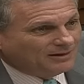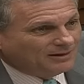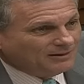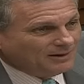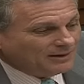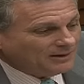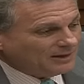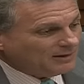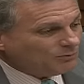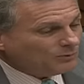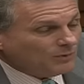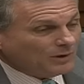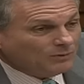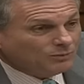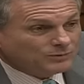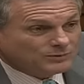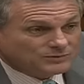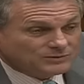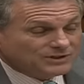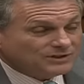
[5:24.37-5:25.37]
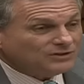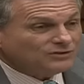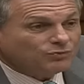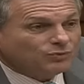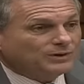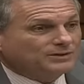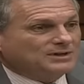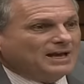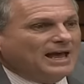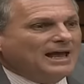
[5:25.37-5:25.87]
It, it, it, just
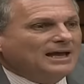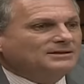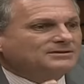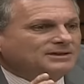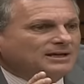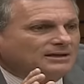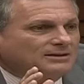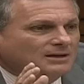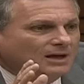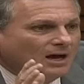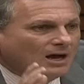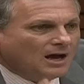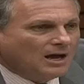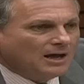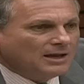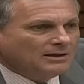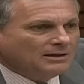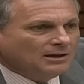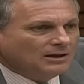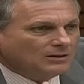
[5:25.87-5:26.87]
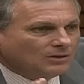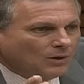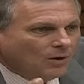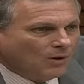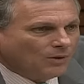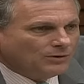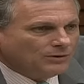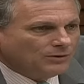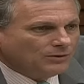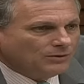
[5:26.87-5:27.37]
was, as a non
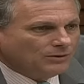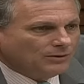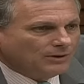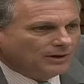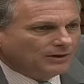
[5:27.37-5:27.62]
lawyer,